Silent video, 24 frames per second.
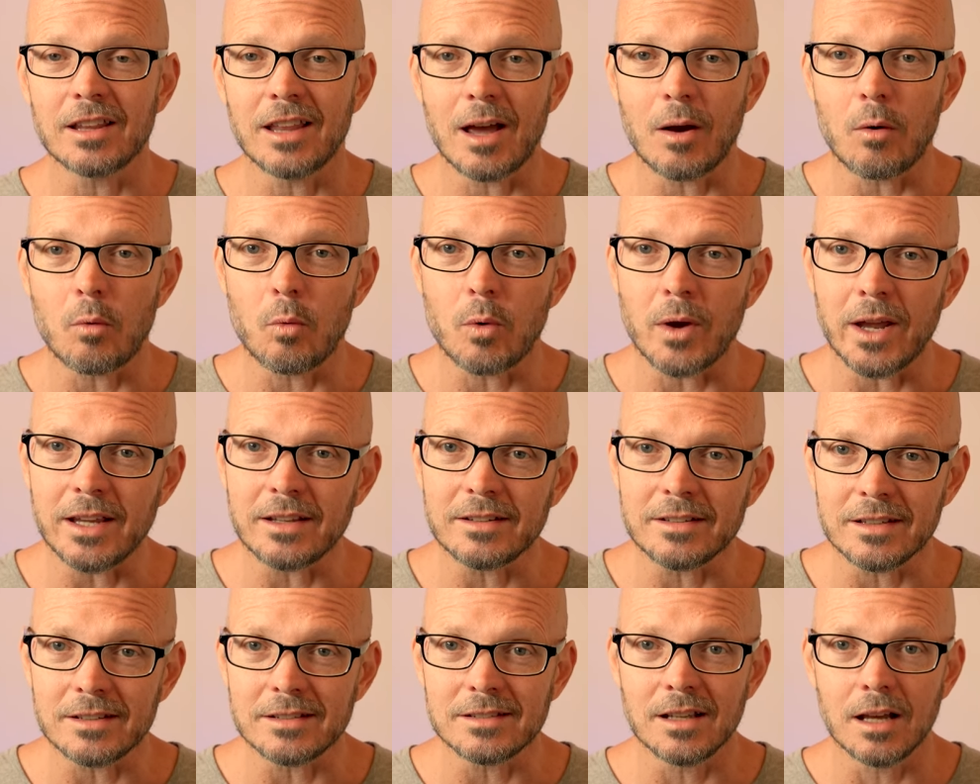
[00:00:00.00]
That
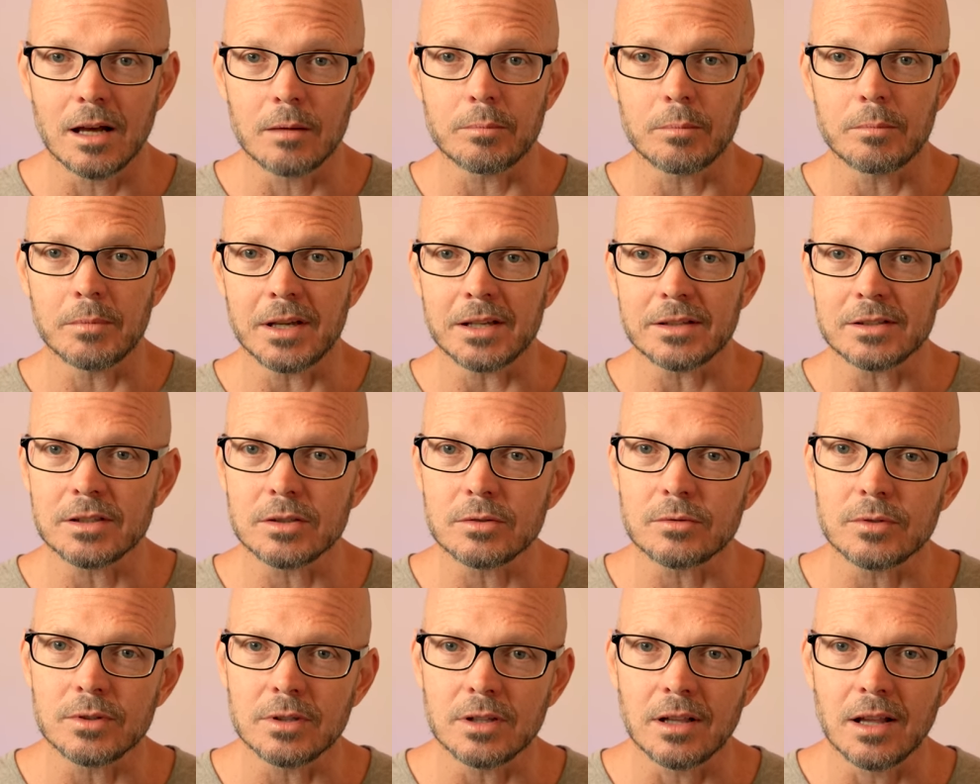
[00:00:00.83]
wakes us up, makes
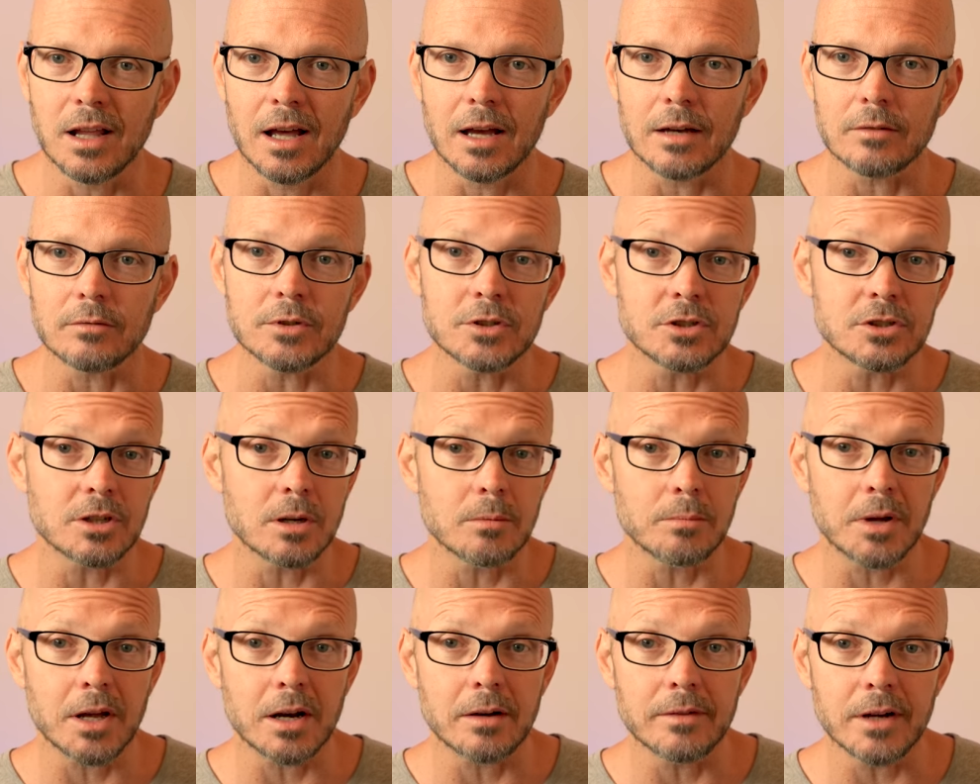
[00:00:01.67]
us feel alive. We
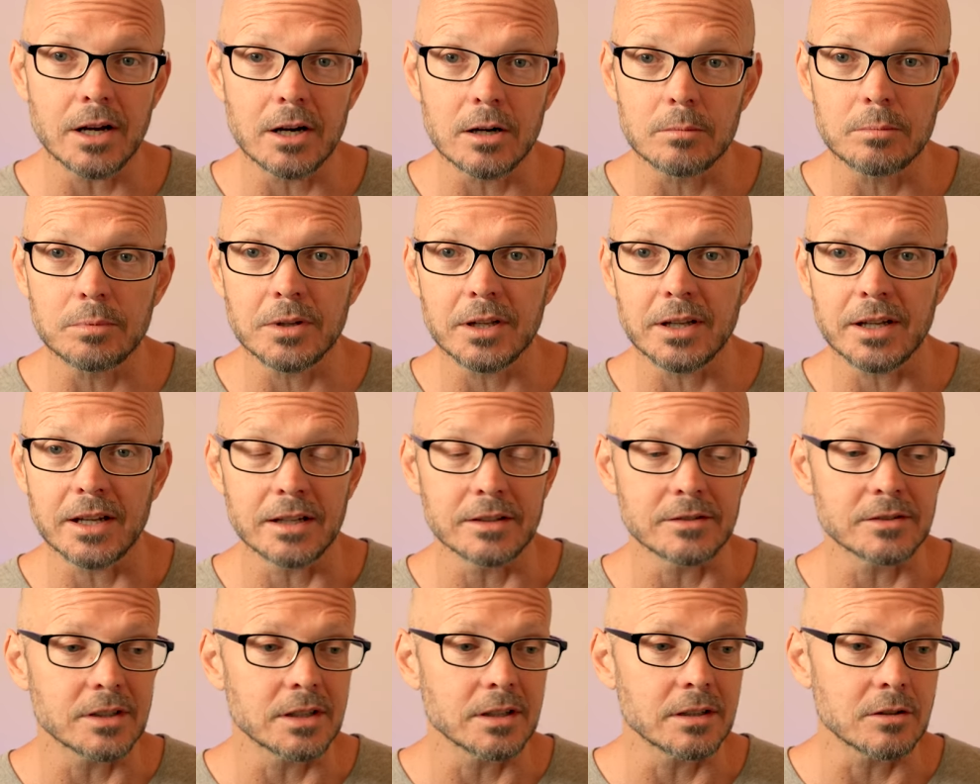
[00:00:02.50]
jump out of
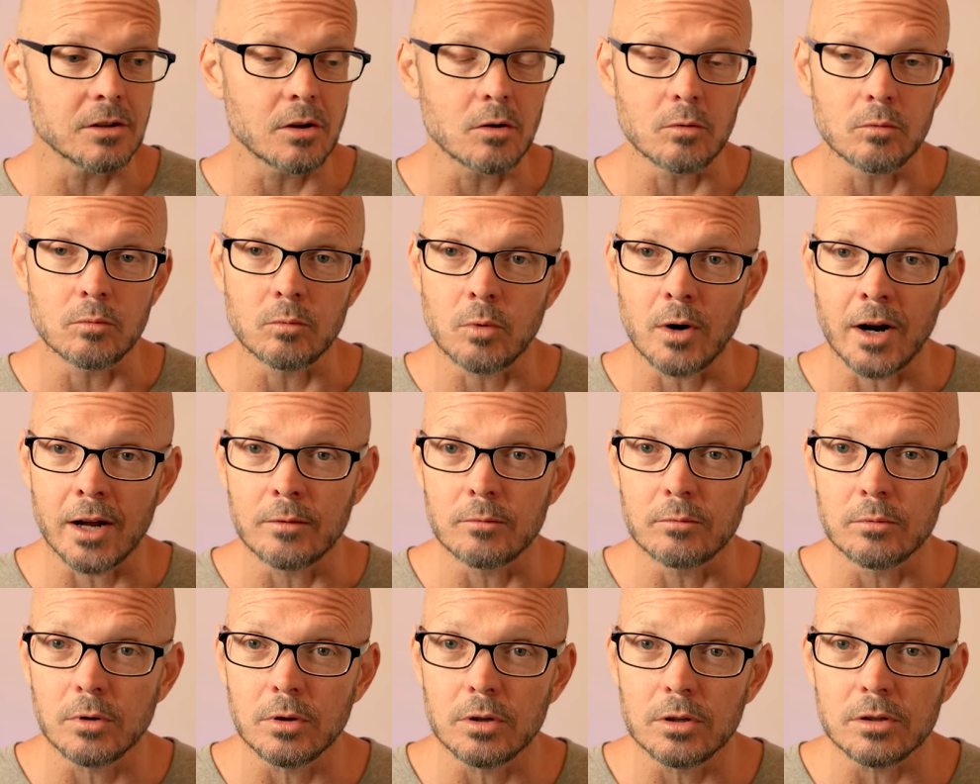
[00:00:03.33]
airplanes and go
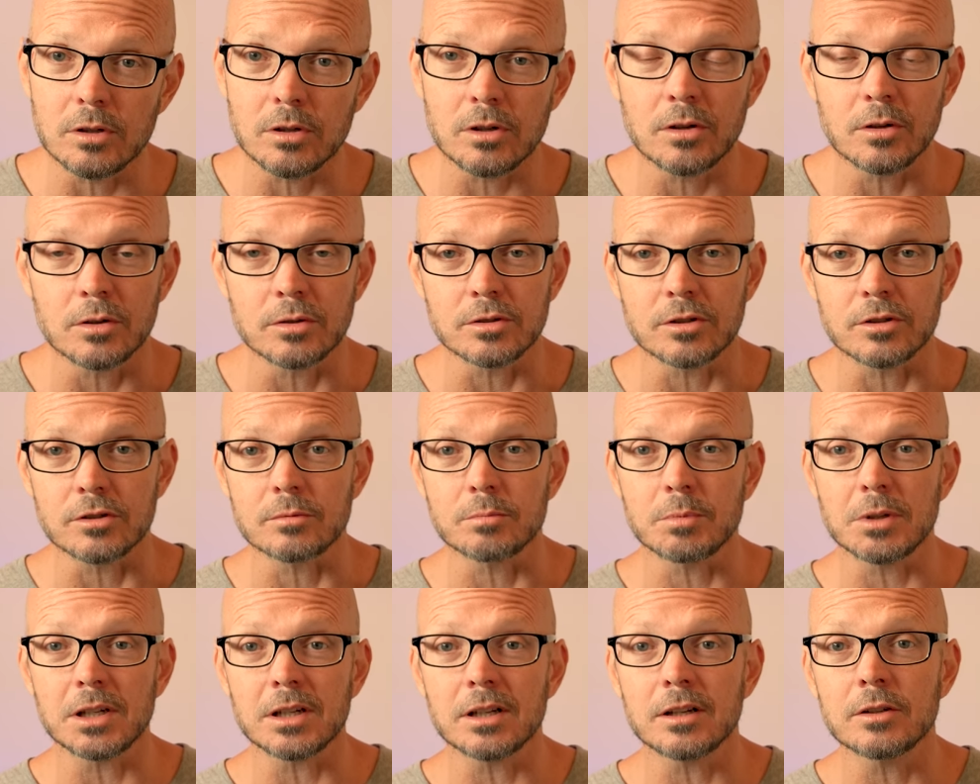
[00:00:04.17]
ride roller coasters
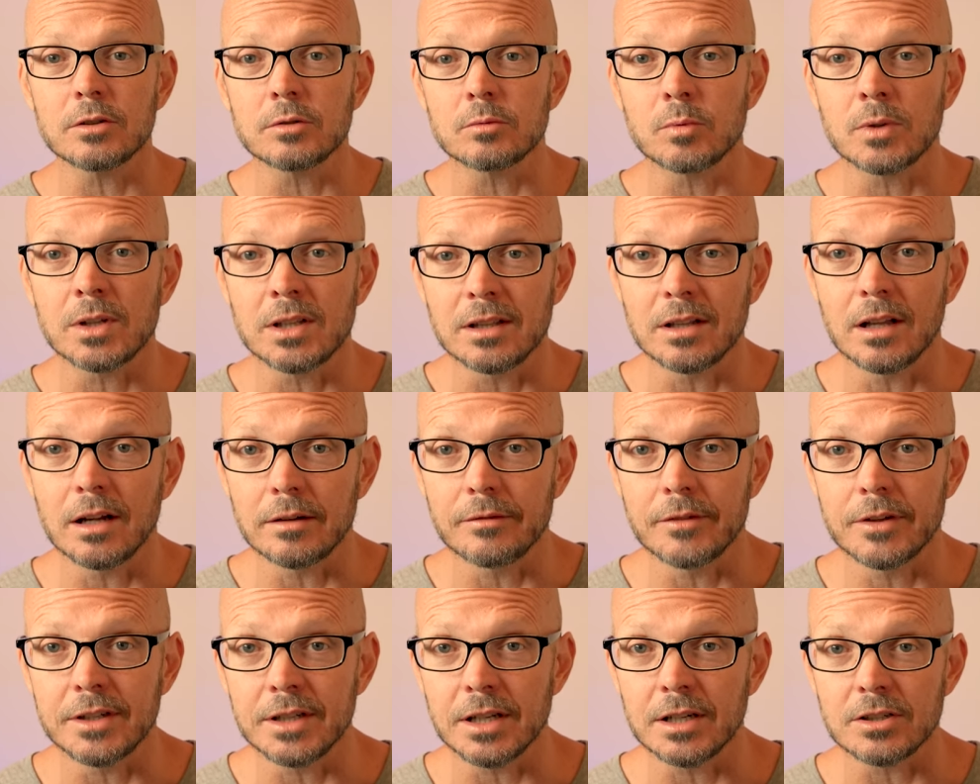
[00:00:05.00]
because we
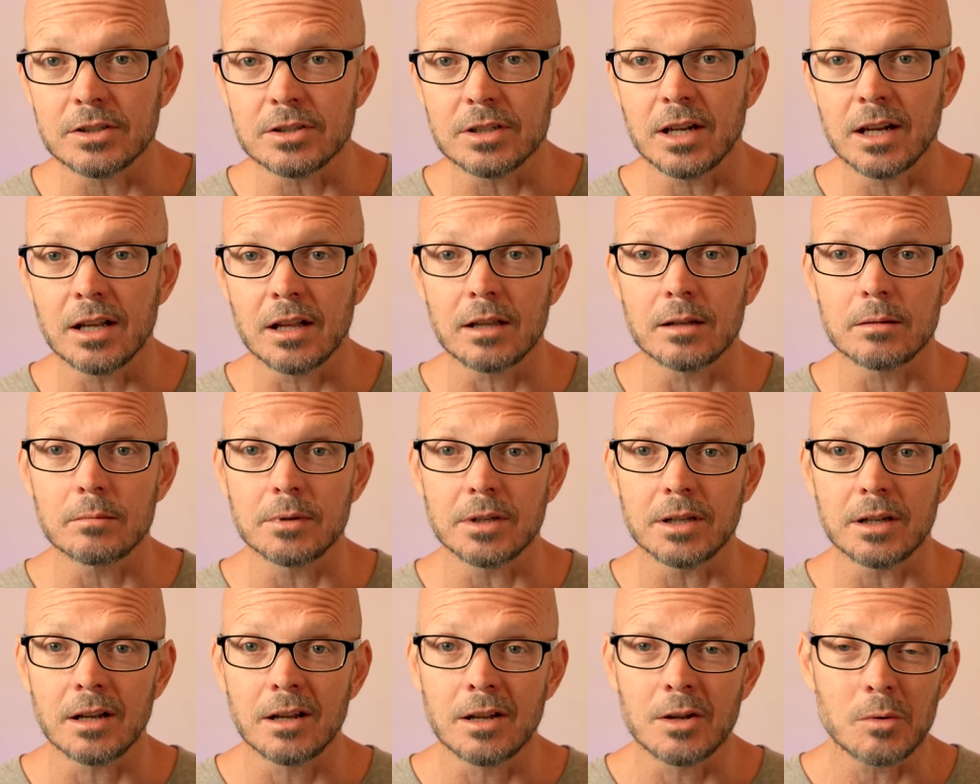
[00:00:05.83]
love the tension
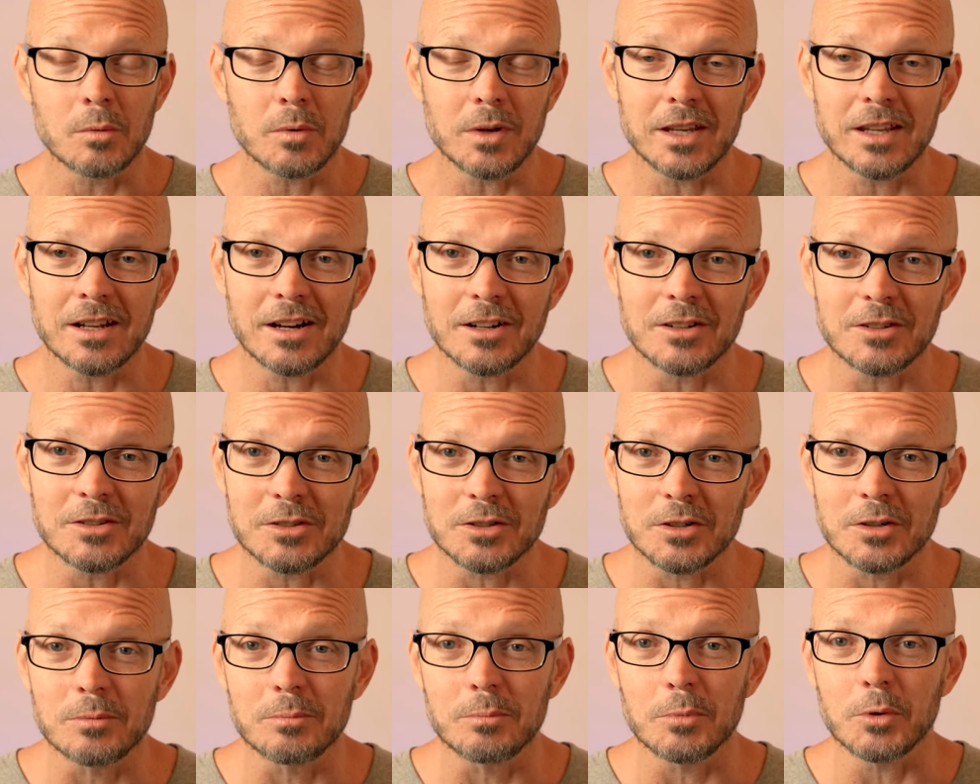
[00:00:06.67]
element. We get on
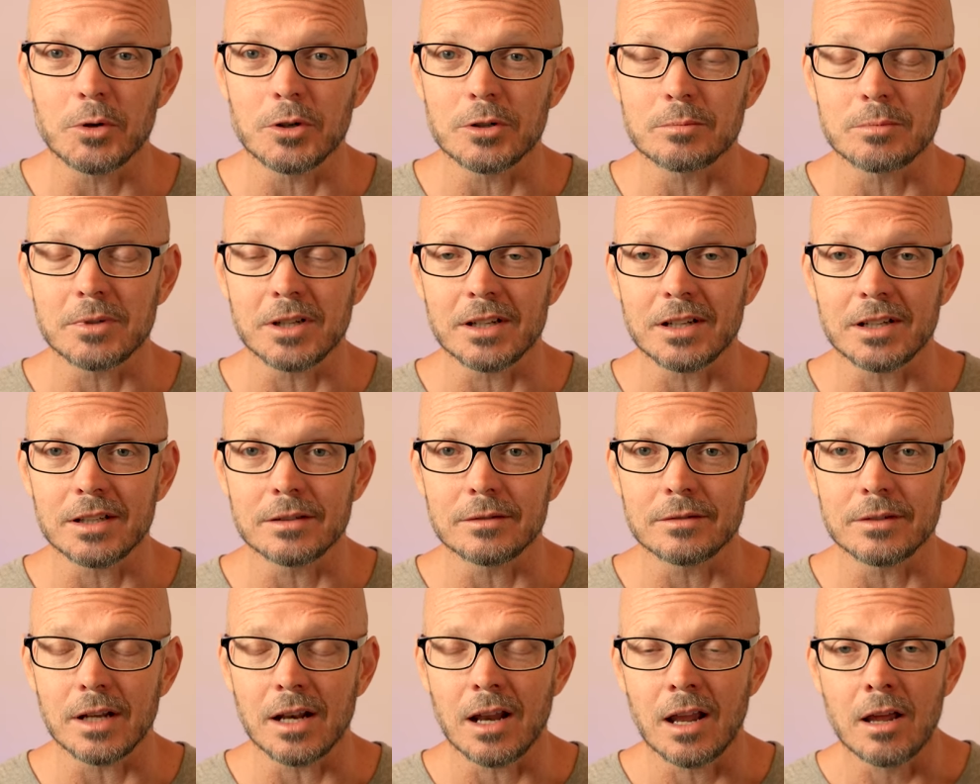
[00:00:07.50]
surfboards because
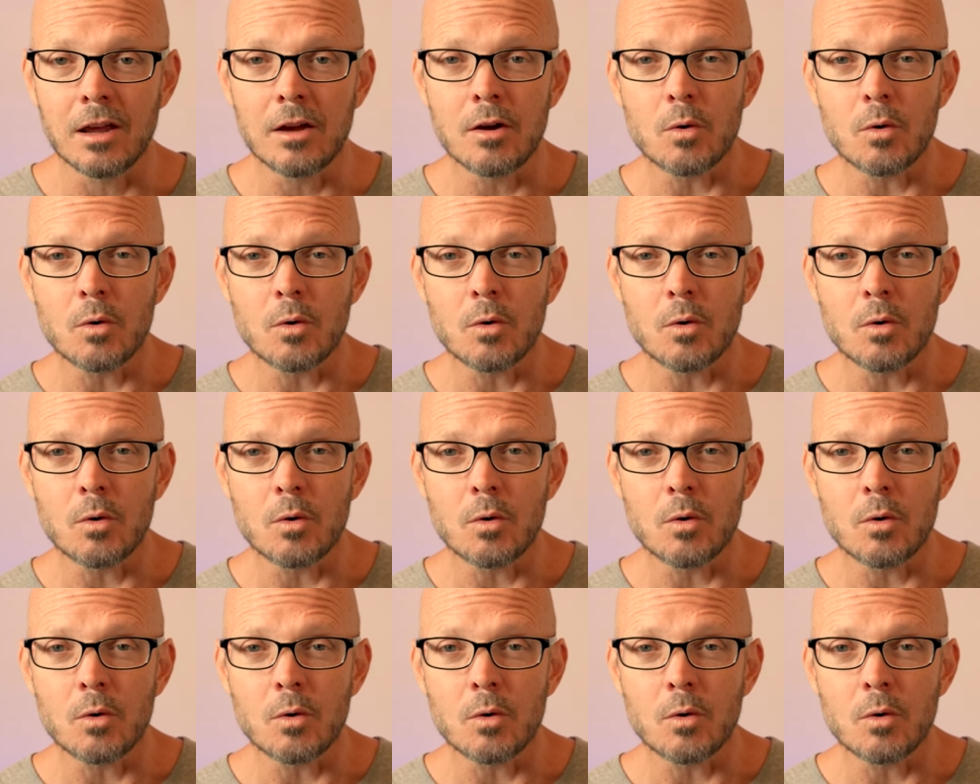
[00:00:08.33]
of it.